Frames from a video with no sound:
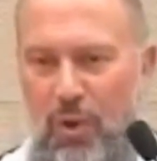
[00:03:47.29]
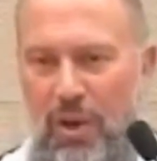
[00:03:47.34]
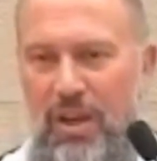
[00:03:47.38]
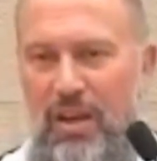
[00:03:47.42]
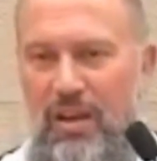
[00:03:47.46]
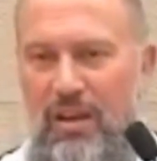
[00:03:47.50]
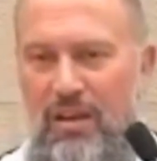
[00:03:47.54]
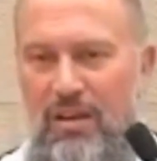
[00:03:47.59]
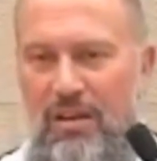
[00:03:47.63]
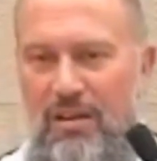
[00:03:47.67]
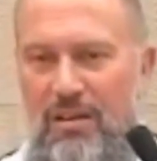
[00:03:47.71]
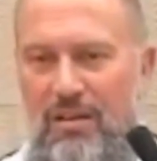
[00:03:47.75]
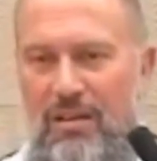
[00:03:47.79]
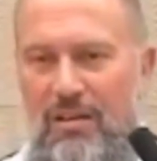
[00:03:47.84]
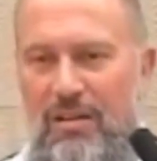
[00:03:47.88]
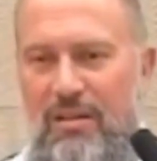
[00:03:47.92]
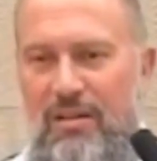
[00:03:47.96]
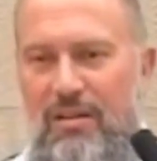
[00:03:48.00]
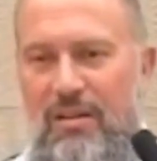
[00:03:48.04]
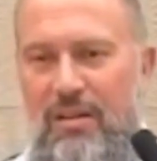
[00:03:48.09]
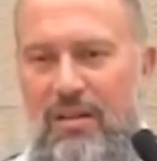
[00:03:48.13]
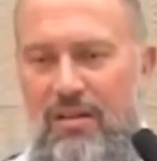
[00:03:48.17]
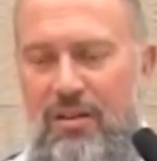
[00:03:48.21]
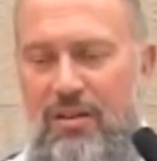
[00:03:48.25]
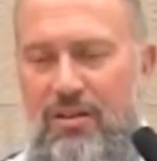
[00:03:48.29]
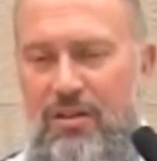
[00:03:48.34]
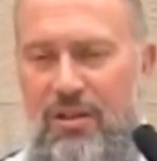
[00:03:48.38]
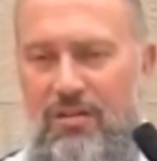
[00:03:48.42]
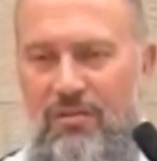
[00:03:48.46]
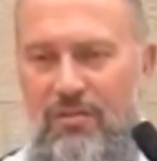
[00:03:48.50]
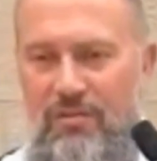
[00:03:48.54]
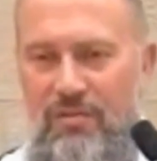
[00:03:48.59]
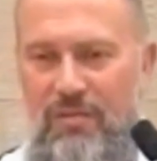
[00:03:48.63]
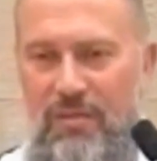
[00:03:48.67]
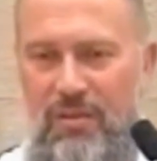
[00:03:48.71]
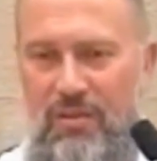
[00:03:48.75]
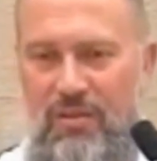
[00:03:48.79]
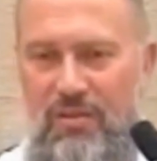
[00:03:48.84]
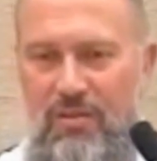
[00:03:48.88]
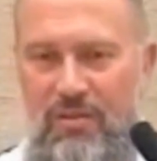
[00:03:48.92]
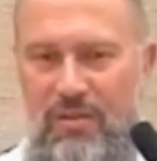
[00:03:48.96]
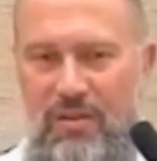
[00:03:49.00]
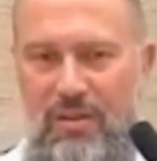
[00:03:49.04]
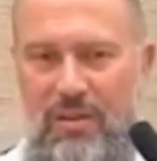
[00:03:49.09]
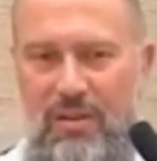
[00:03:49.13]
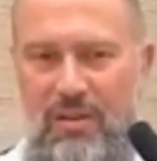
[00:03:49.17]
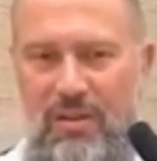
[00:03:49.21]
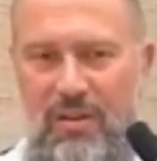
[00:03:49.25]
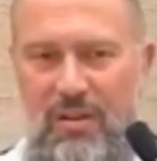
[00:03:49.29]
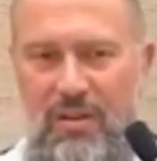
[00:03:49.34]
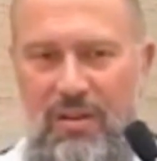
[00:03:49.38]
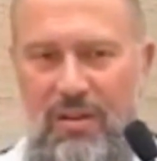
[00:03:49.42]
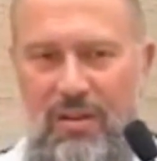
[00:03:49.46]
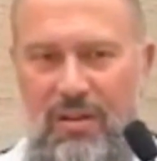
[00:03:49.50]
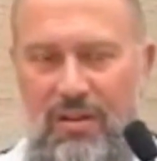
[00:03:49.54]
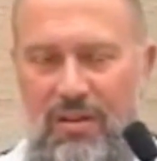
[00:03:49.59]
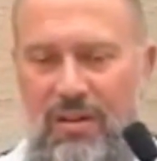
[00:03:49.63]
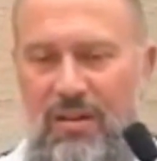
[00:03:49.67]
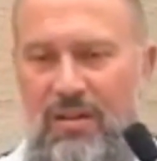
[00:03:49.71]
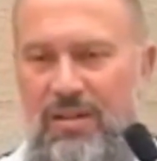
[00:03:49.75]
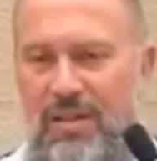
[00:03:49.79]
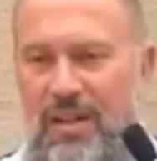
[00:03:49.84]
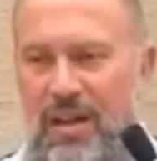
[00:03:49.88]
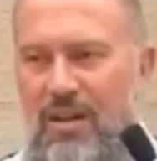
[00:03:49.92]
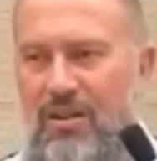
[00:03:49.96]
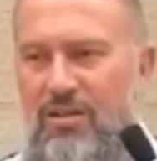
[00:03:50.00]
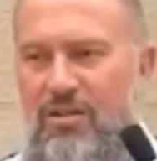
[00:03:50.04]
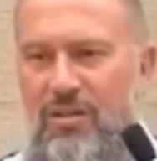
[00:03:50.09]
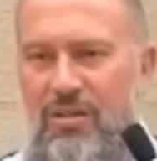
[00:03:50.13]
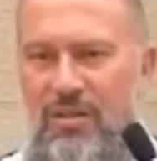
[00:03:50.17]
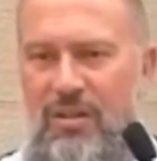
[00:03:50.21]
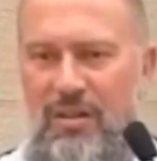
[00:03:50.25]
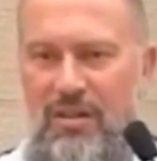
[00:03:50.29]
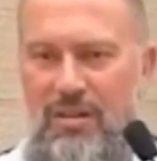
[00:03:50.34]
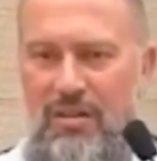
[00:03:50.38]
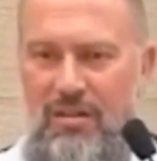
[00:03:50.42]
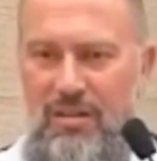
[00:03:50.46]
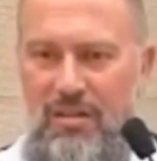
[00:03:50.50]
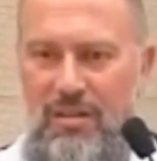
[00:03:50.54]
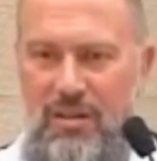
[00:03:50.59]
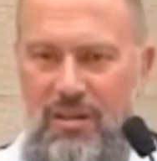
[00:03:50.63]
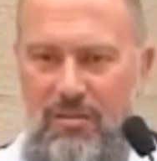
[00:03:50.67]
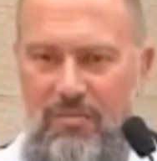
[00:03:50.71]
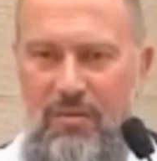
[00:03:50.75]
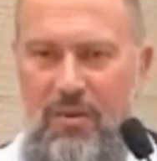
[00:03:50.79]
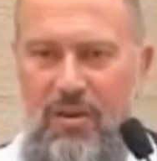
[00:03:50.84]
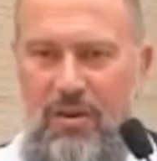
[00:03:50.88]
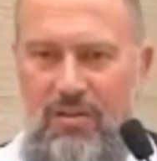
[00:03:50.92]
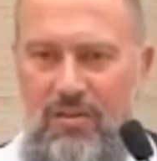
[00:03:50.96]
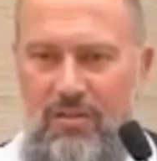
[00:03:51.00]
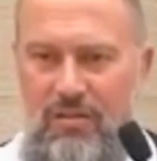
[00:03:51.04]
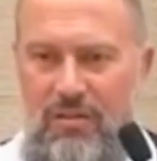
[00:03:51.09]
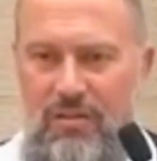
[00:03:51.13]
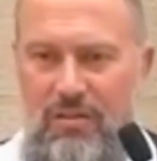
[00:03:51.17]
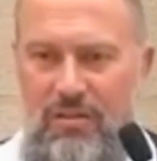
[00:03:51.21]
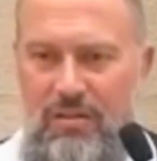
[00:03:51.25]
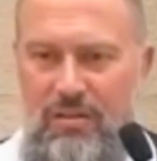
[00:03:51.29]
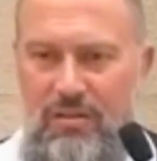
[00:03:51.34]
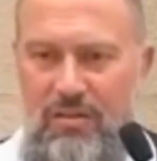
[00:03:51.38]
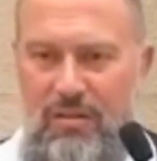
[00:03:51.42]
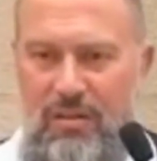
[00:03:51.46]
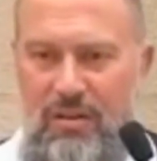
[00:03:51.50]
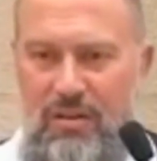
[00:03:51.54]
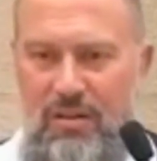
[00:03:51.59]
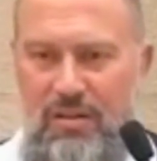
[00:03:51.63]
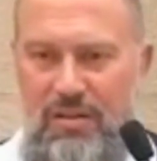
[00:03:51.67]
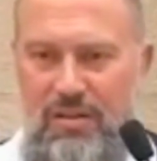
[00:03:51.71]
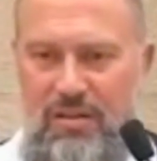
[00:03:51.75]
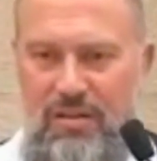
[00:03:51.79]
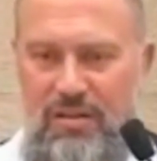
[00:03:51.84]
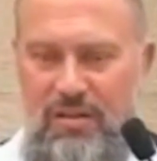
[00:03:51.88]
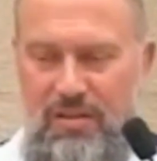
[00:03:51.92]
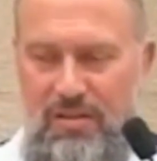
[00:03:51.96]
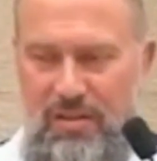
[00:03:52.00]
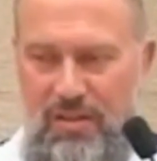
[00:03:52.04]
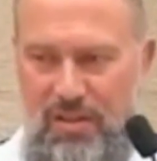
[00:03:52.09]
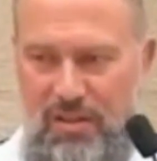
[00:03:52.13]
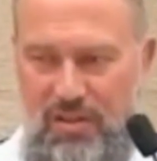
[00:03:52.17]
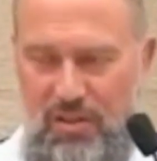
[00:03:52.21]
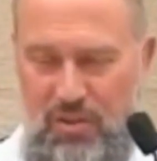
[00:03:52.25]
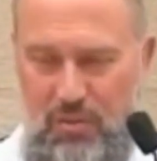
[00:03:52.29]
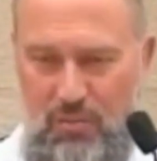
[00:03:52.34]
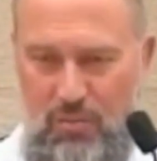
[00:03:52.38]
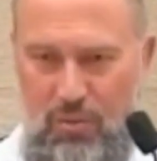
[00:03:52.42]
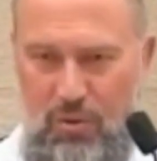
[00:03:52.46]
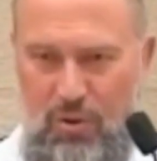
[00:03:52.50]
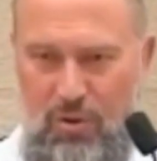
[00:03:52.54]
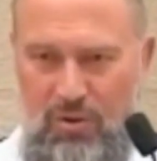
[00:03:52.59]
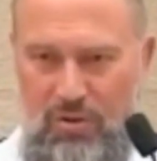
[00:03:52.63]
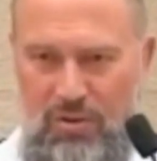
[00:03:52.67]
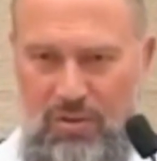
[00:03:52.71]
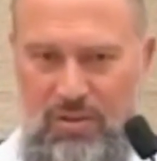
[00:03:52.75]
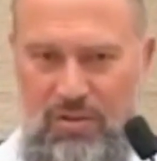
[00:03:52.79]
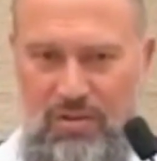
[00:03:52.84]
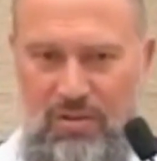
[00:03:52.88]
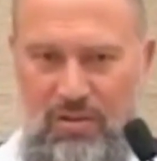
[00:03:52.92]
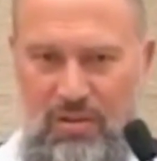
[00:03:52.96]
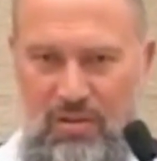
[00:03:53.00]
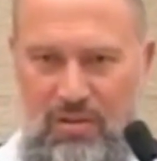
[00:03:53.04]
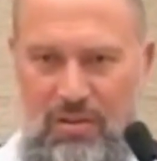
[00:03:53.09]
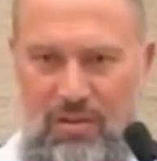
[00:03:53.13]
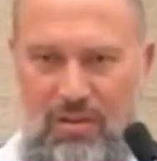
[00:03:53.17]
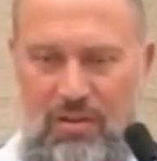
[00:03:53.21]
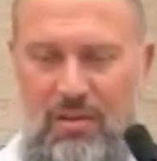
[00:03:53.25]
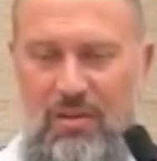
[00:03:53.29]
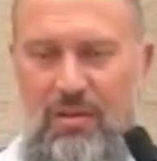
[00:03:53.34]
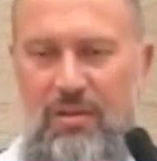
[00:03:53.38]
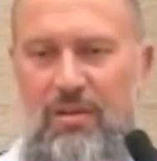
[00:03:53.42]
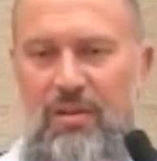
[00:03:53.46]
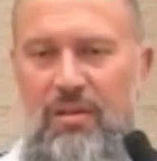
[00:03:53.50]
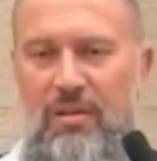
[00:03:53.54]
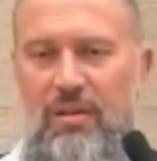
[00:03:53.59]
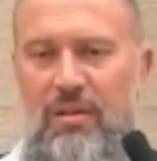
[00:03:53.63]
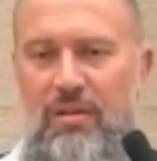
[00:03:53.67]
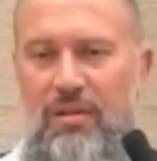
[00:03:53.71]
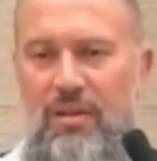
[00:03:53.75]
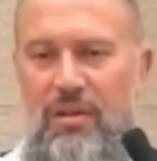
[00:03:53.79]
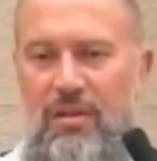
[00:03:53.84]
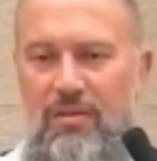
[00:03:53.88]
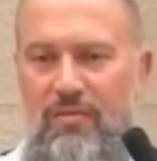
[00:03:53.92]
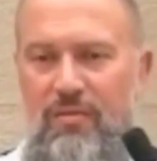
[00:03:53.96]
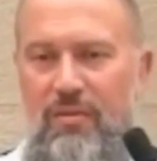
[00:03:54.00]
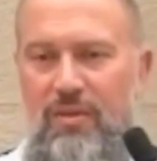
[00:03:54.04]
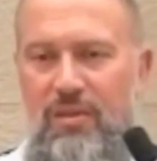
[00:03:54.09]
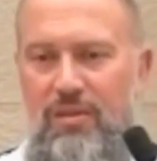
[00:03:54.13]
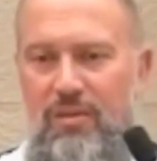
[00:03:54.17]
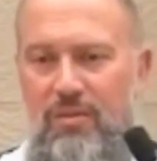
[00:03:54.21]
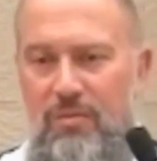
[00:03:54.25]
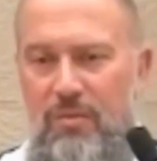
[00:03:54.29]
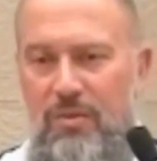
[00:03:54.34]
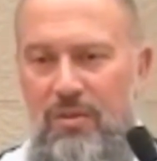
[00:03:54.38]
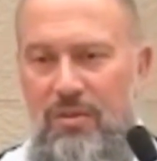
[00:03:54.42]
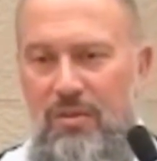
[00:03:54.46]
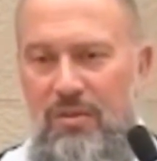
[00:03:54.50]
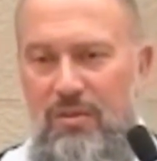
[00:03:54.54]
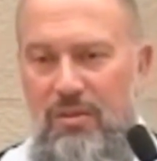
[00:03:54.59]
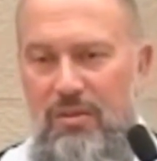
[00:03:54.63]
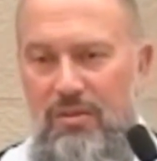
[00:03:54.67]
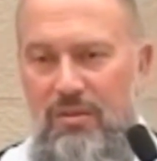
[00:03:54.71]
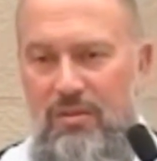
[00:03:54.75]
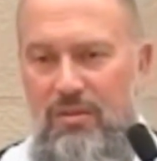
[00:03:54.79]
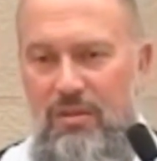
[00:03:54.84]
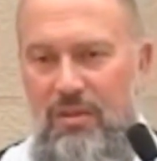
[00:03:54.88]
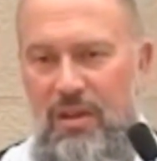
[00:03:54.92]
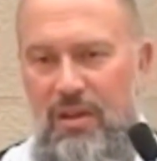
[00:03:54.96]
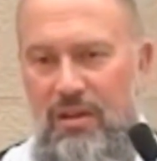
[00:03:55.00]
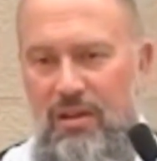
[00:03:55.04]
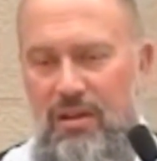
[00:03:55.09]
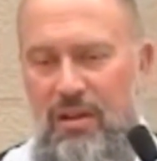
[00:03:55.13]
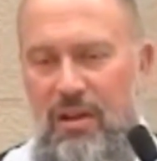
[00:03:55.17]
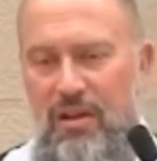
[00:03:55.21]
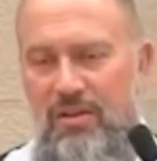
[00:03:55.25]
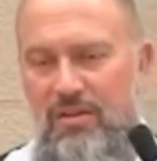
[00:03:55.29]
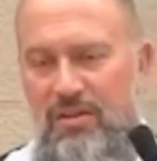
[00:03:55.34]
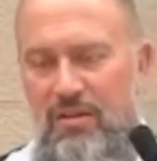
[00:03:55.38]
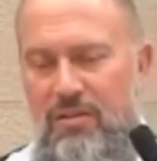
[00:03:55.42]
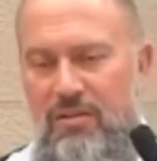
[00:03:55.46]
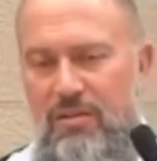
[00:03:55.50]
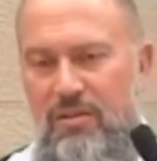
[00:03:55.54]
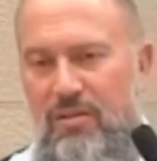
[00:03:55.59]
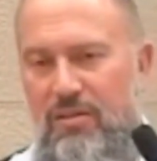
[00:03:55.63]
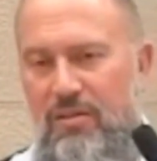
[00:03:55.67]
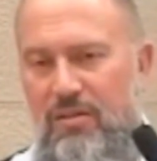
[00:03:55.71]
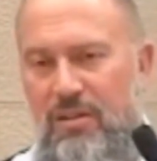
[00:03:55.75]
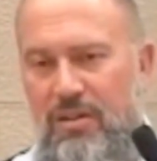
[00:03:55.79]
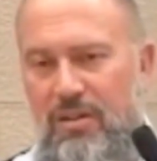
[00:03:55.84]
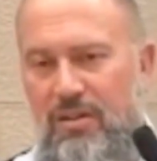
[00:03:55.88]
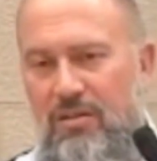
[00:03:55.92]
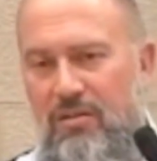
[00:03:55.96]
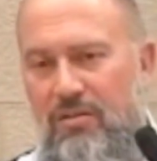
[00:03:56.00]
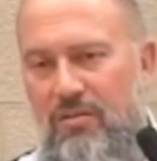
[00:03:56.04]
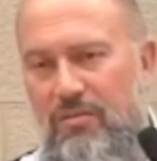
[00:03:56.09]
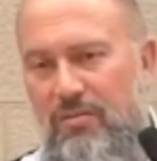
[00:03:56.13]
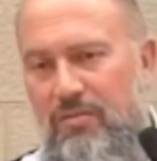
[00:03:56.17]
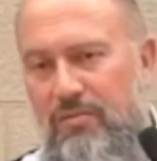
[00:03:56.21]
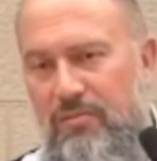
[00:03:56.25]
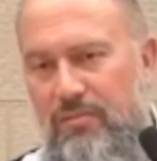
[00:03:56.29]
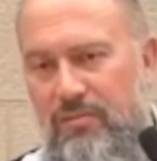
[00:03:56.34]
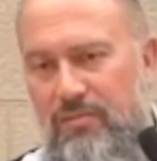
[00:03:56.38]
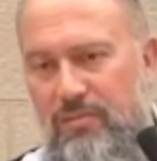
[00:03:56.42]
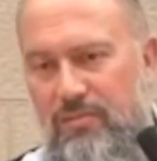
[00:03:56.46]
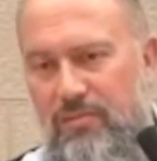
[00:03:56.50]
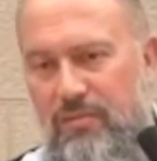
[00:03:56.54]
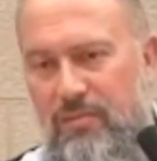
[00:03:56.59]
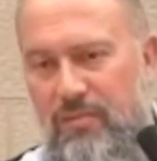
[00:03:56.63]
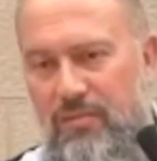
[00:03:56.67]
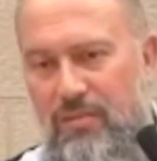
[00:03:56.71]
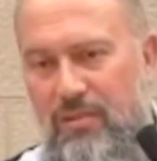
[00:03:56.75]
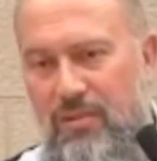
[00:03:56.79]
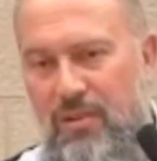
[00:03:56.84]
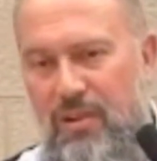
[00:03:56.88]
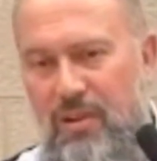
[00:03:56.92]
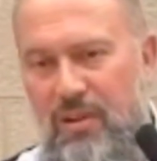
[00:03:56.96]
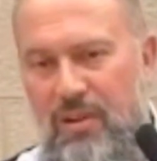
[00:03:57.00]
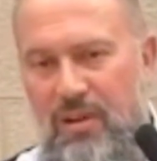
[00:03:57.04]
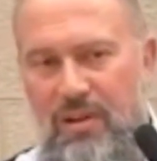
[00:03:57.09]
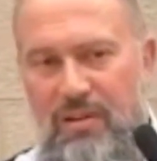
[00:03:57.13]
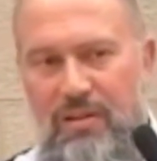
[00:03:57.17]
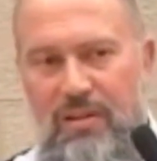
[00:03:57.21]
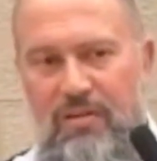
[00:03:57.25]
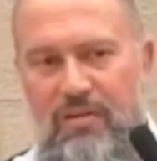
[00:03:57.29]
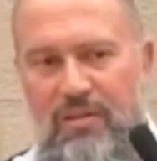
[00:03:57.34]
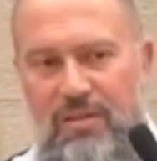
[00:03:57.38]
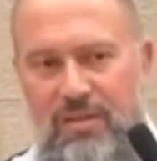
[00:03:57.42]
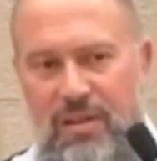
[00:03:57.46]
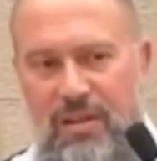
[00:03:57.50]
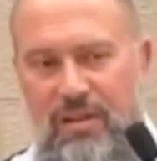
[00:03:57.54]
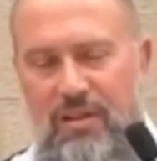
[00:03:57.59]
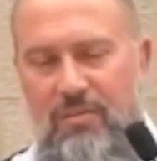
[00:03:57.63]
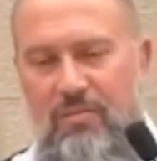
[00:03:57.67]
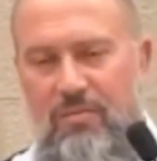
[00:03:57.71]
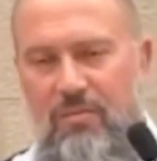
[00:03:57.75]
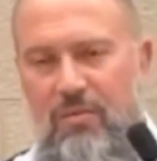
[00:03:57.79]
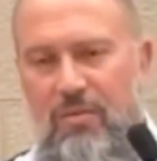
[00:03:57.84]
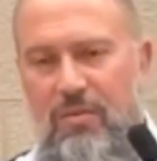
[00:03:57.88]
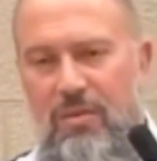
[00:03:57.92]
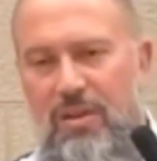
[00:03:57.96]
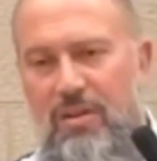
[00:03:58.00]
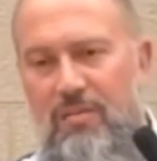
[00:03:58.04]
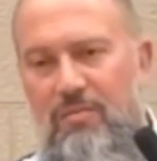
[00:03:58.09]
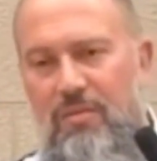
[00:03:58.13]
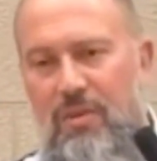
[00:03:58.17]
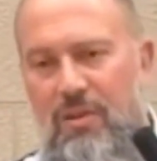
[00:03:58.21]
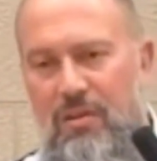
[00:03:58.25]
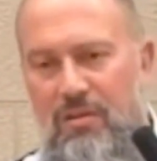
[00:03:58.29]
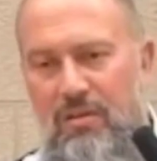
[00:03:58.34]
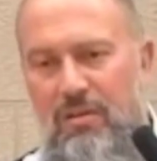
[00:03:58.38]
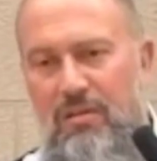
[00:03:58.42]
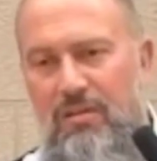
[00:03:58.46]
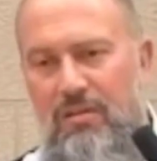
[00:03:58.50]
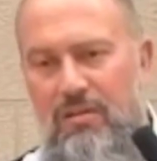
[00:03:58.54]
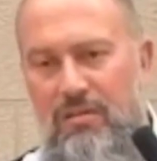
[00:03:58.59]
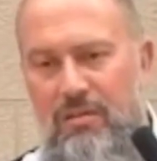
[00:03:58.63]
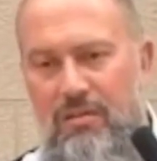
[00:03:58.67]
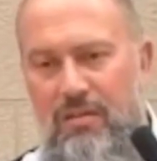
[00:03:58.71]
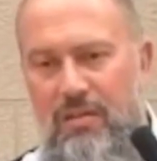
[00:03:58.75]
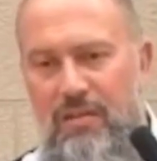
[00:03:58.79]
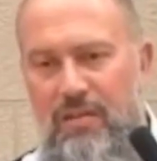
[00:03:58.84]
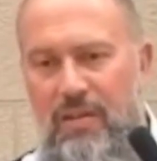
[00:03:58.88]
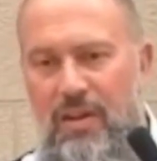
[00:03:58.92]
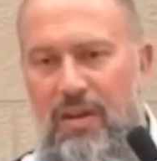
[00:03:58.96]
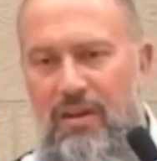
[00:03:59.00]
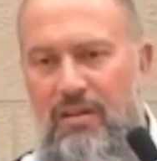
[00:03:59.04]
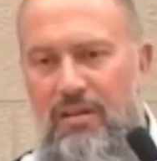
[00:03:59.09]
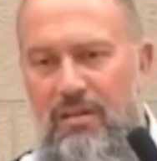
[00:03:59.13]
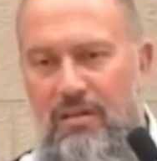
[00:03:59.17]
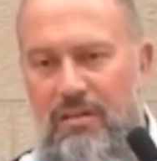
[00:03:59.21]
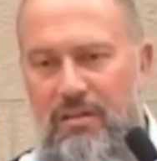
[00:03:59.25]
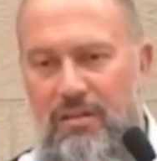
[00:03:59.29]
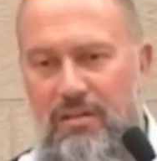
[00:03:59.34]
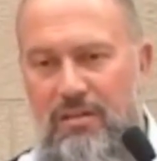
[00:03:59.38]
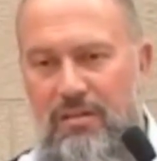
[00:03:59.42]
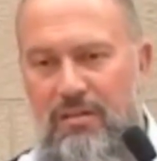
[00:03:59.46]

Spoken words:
winning and achieving victory, it is actually immoral. It supports evil in the world and allows it to continue. And there is nothing more immoral than that.